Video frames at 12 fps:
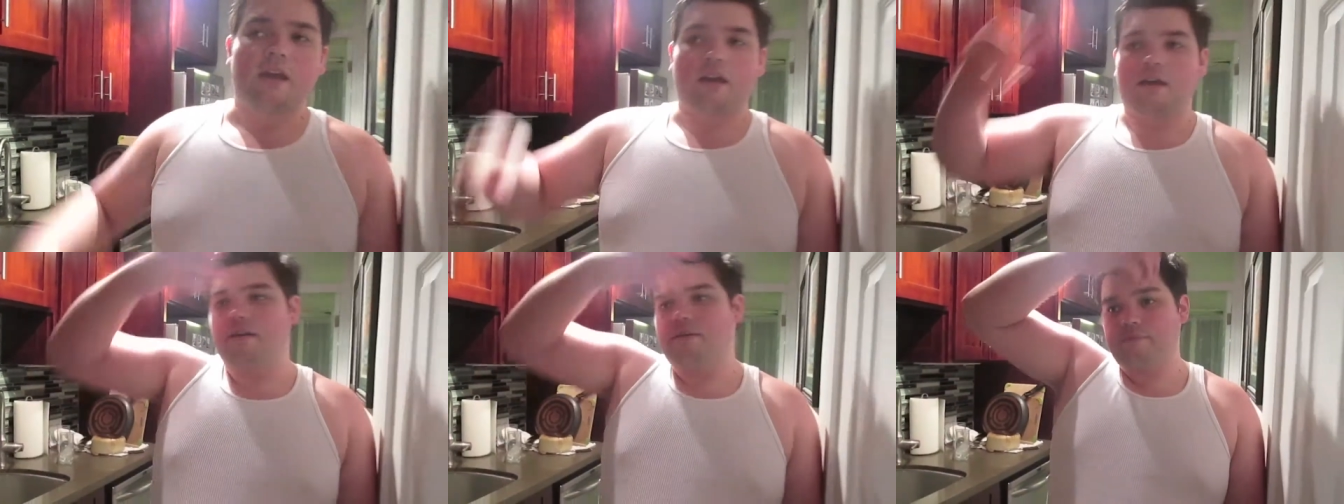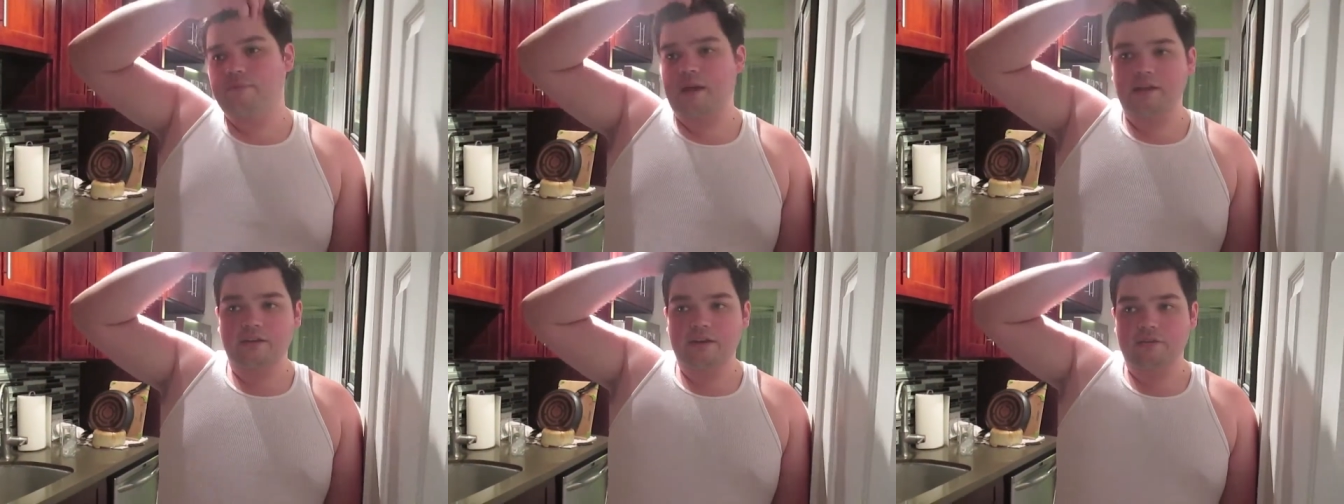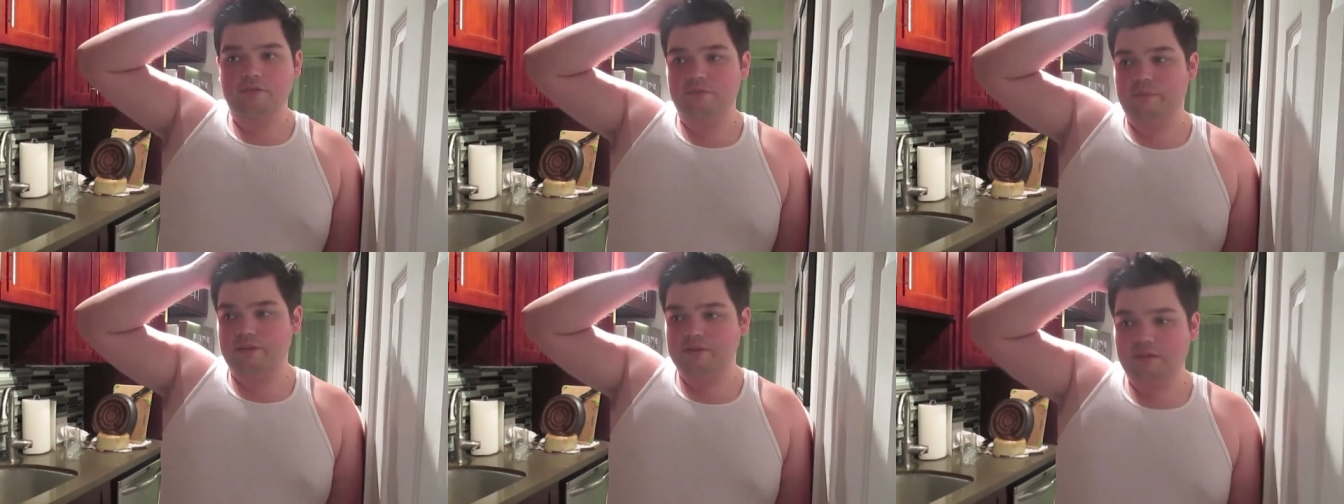Um, I know
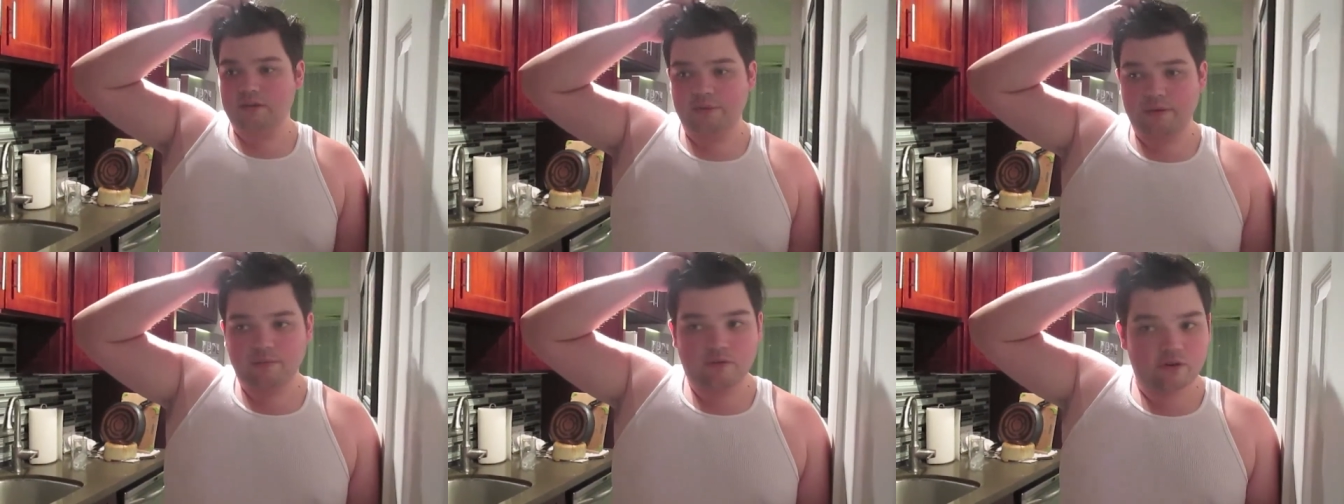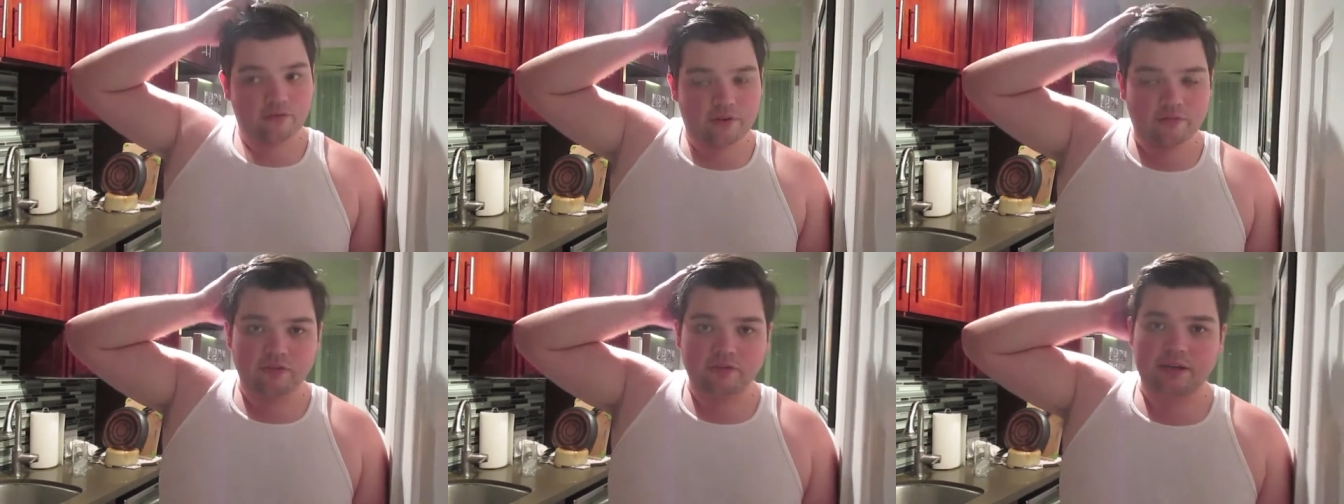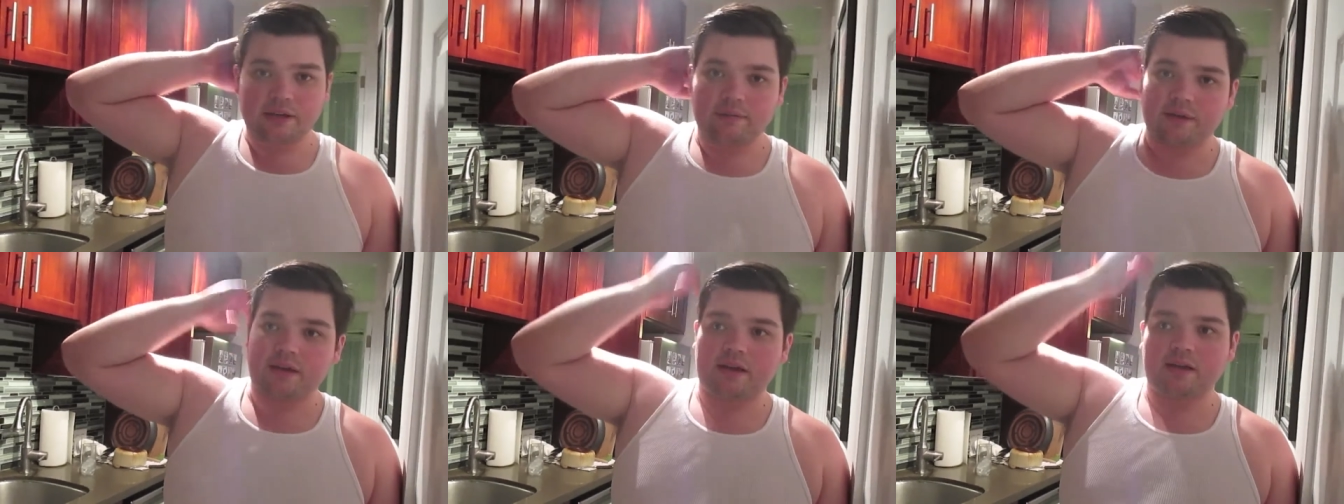tomorrow's going to be a more eventful day
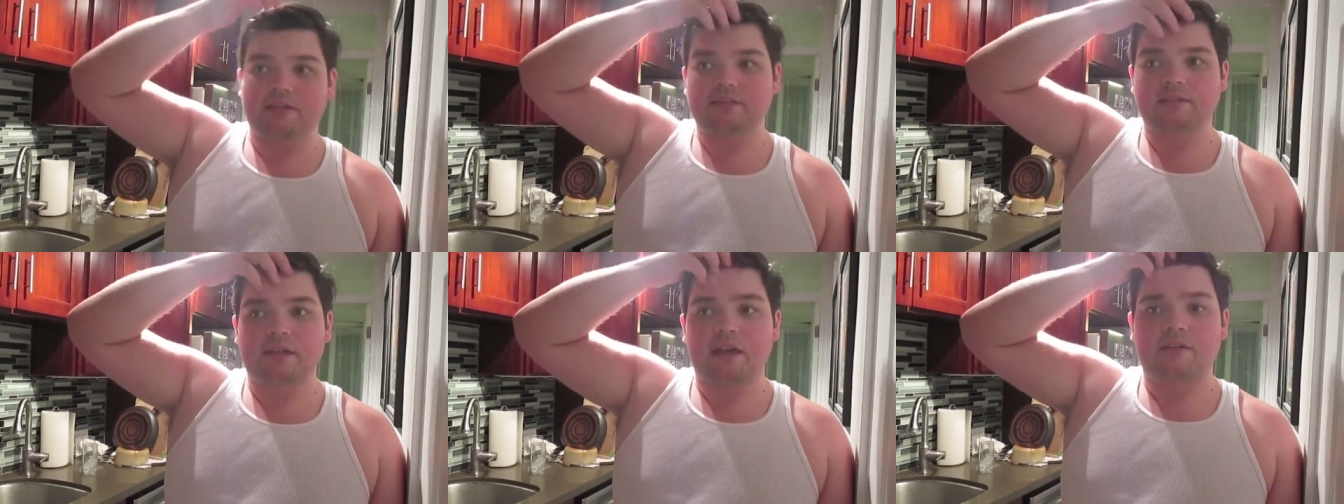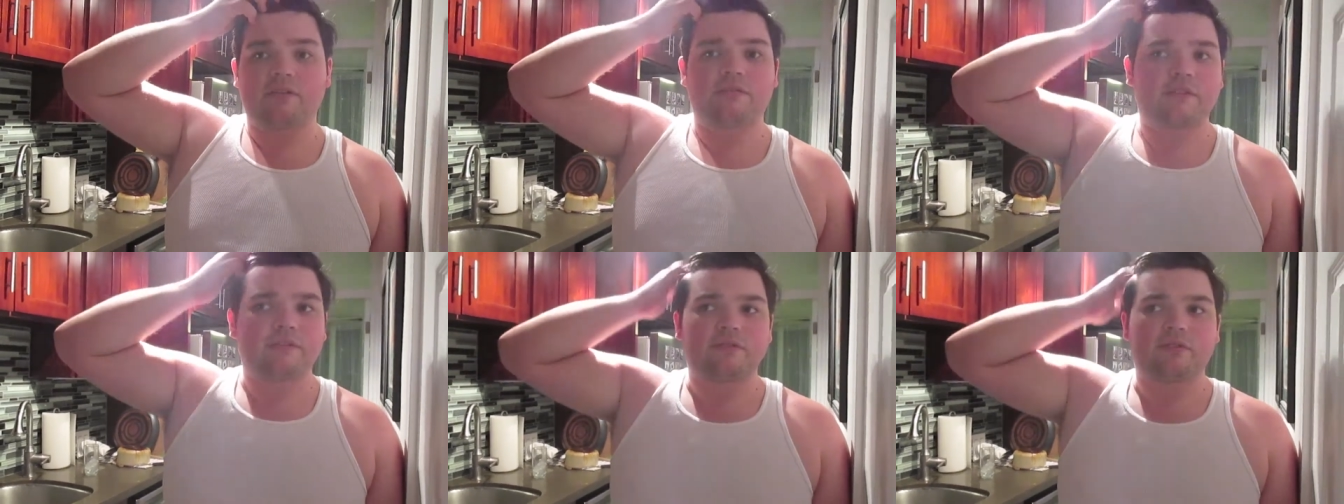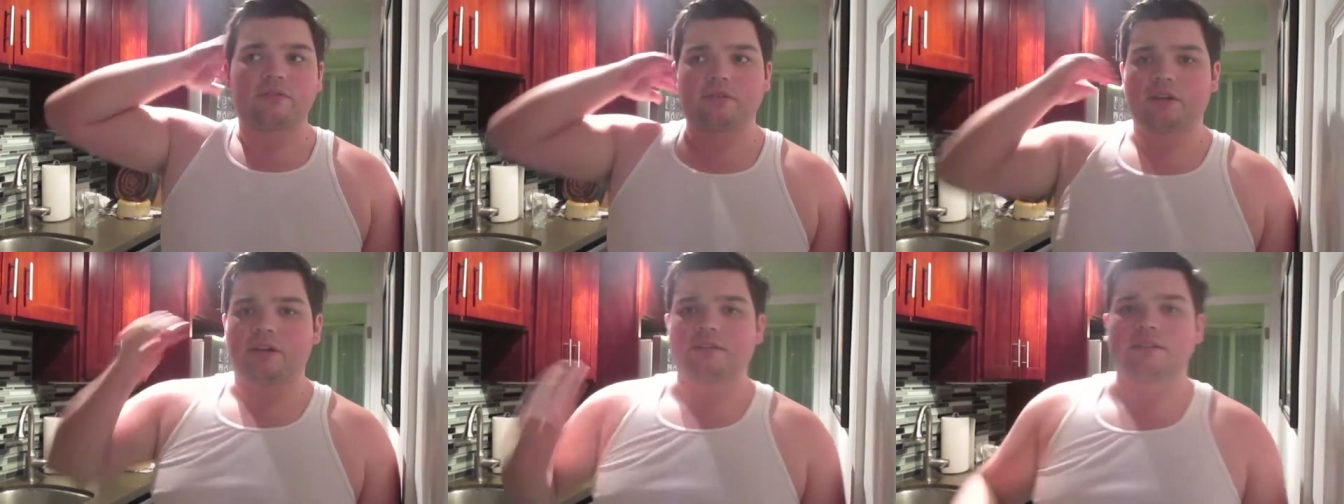because I don't know if I've told
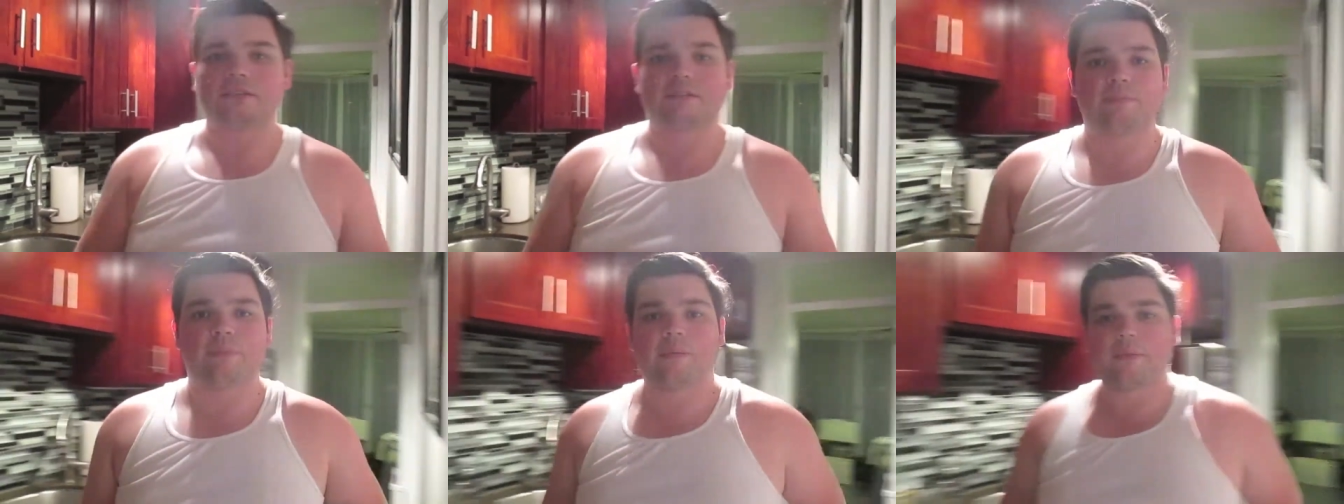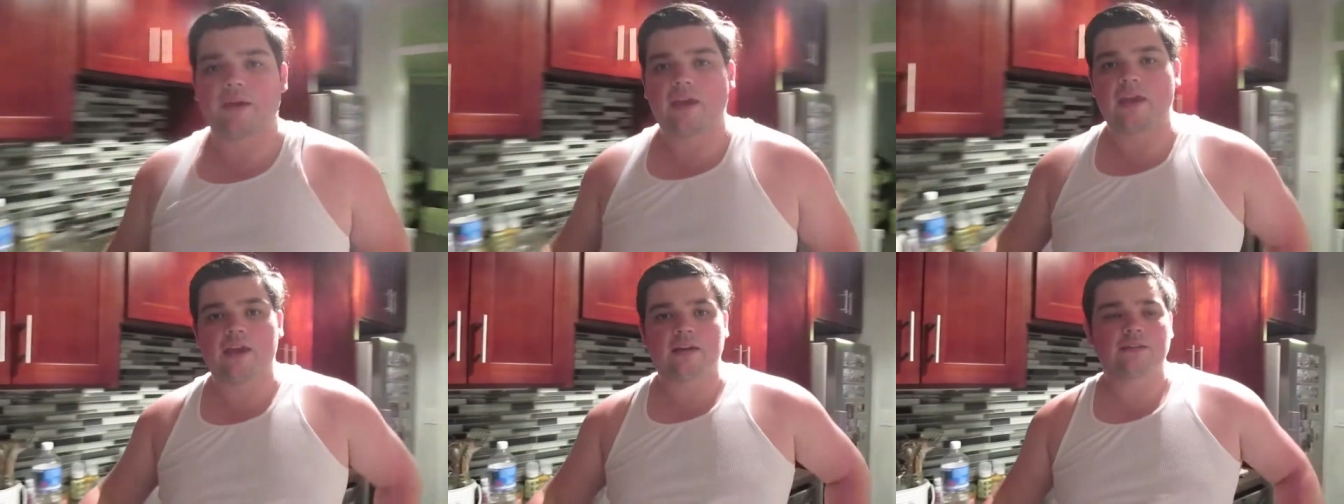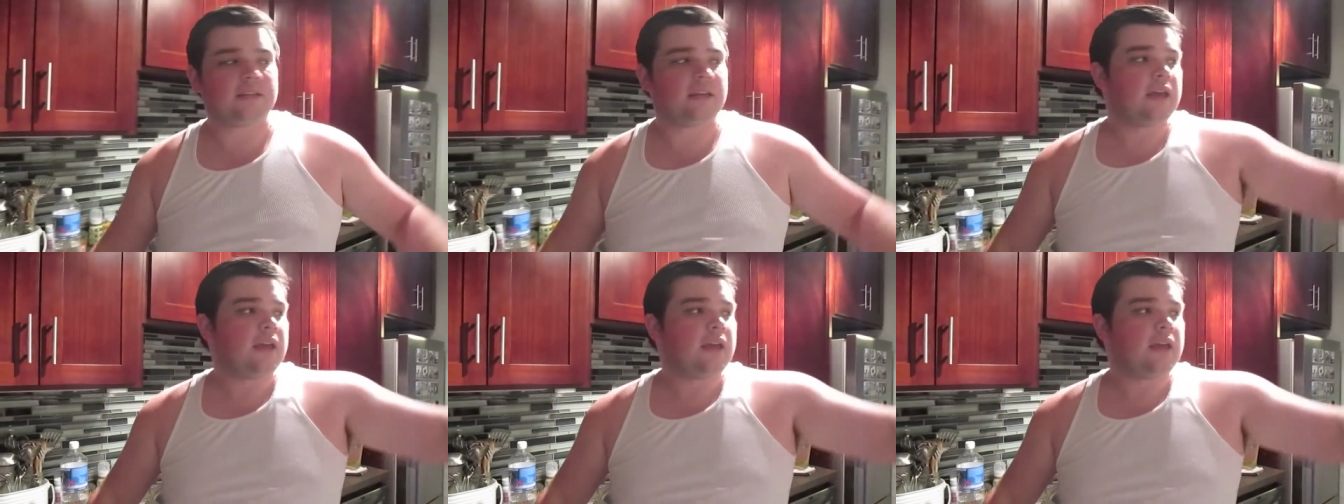you guys this, but my aunt